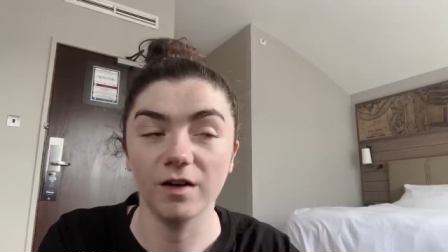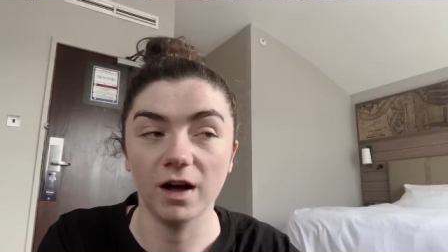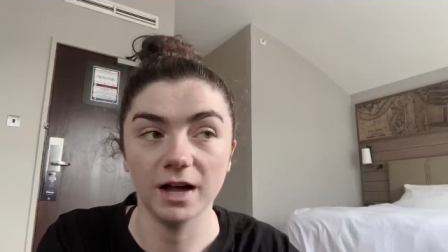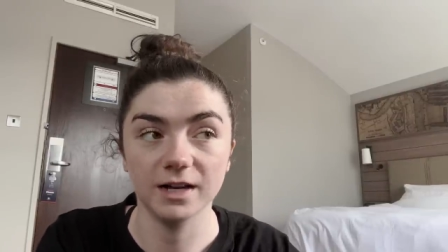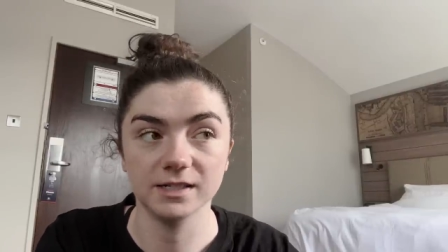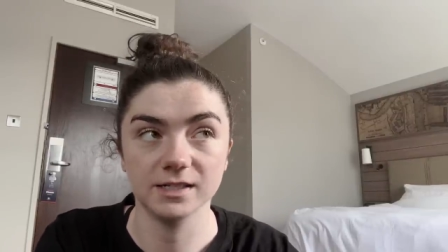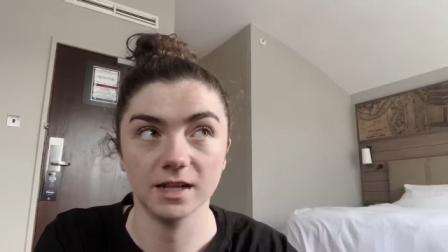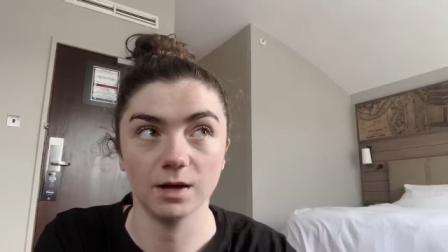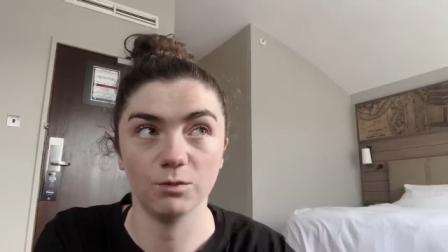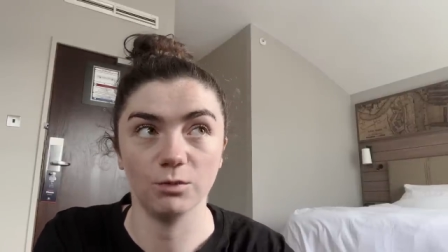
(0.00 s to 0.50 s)

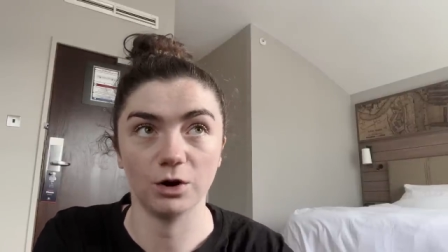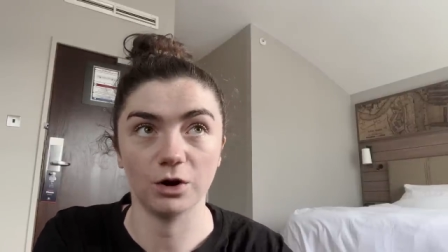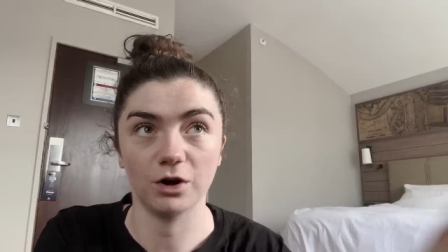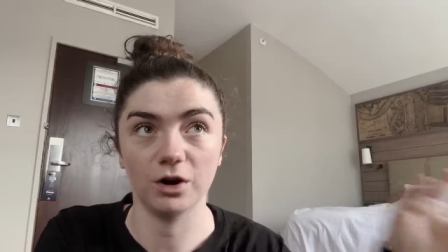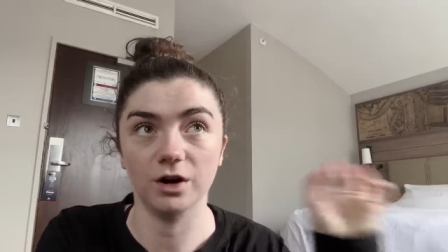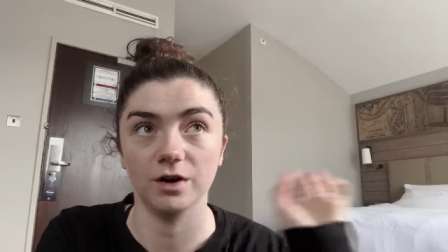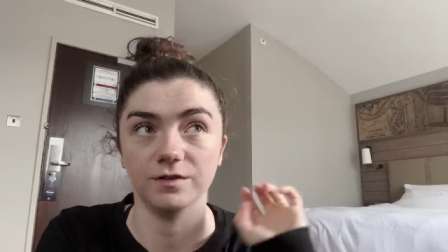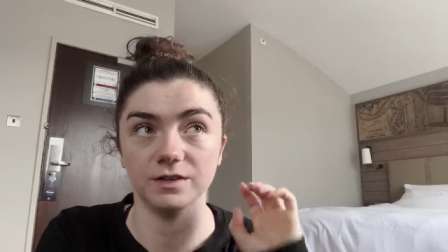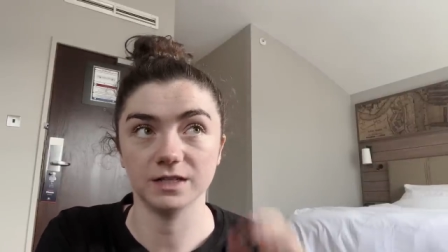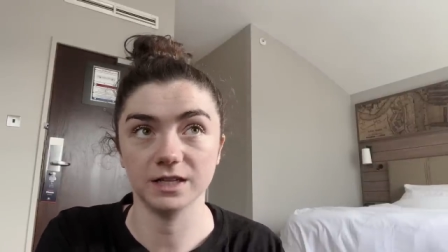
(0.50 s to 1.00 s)
and then we're going
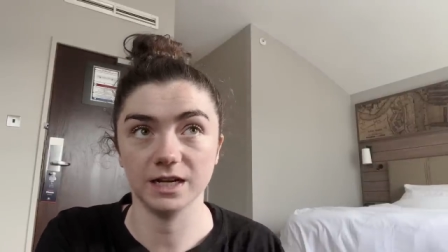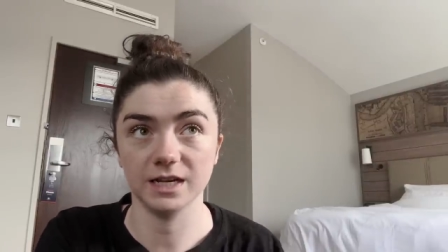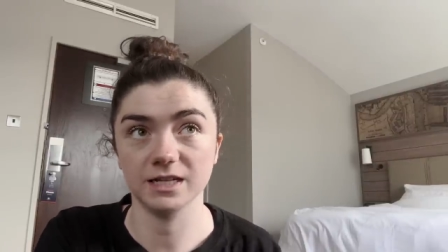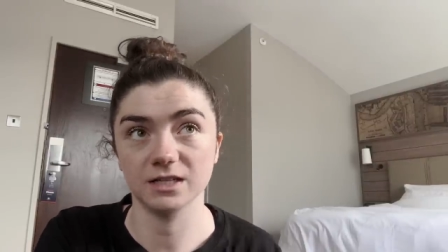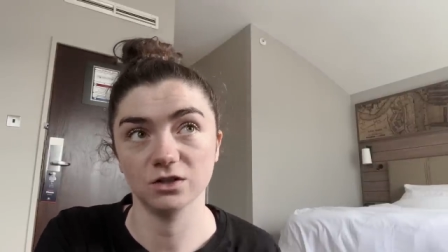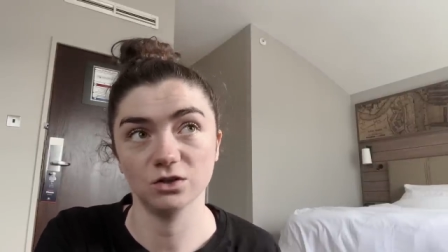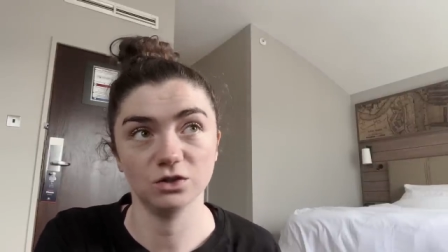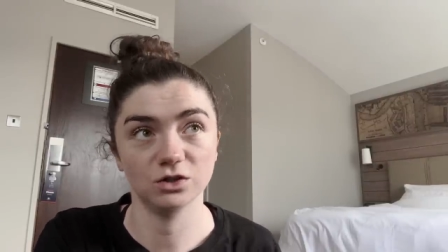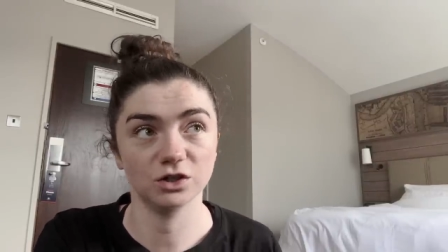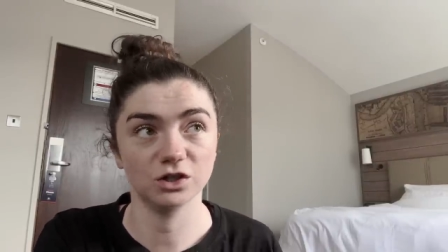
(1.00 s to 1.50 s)
over to East
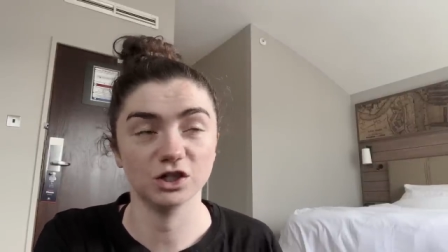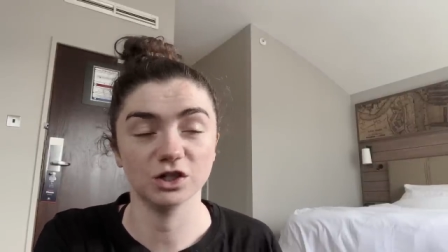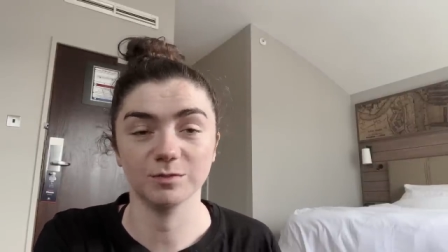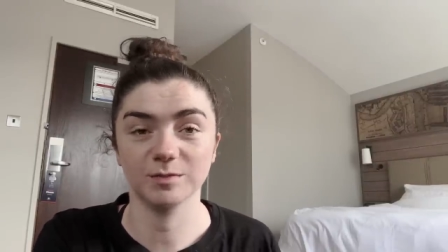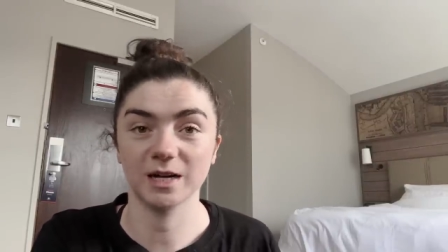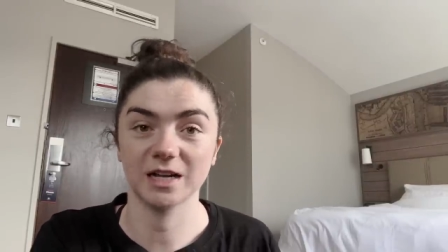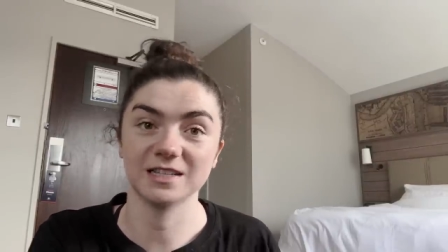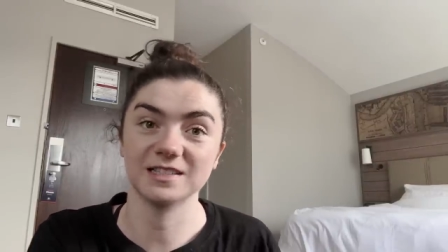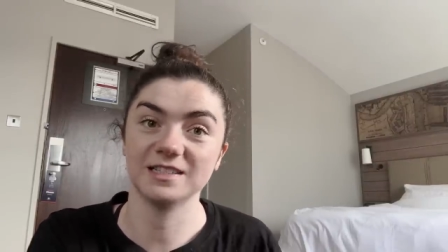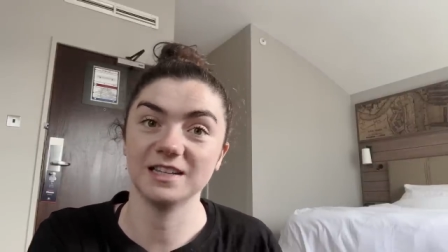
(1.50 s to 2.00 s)
London
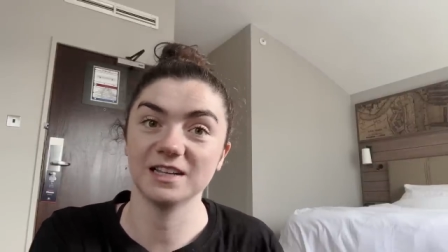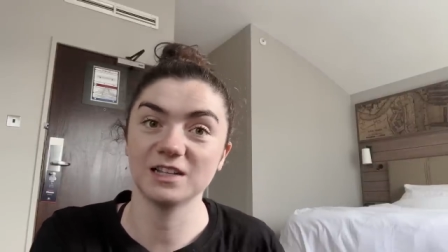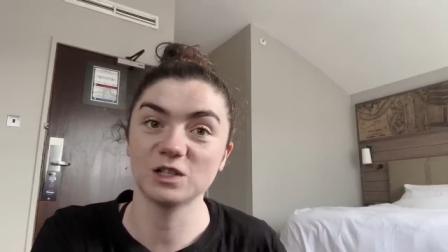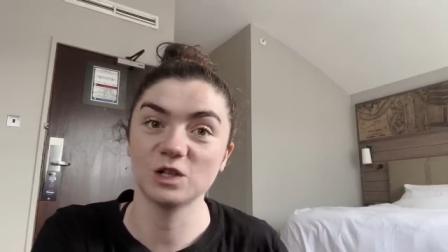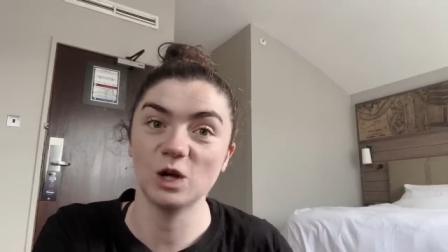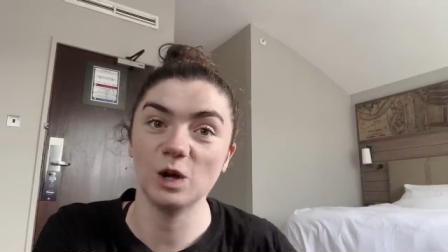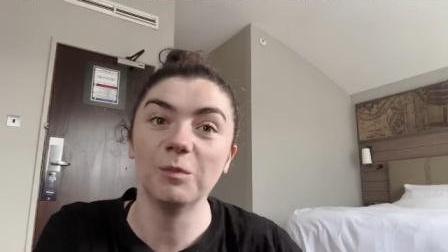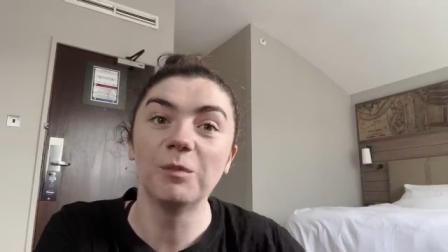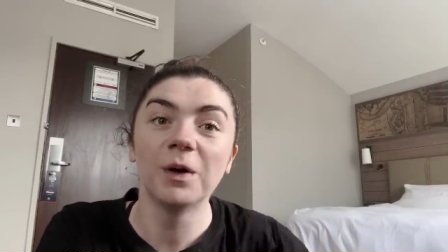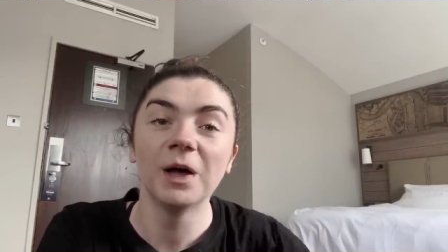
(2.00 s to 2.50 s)
Gymnastics
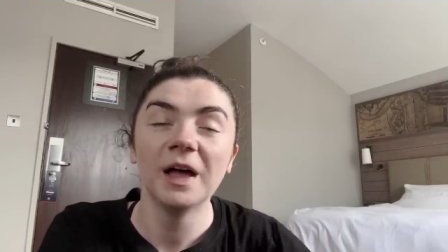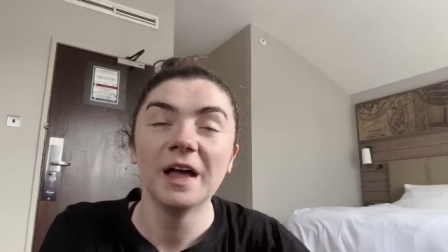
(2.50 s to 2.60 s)
Club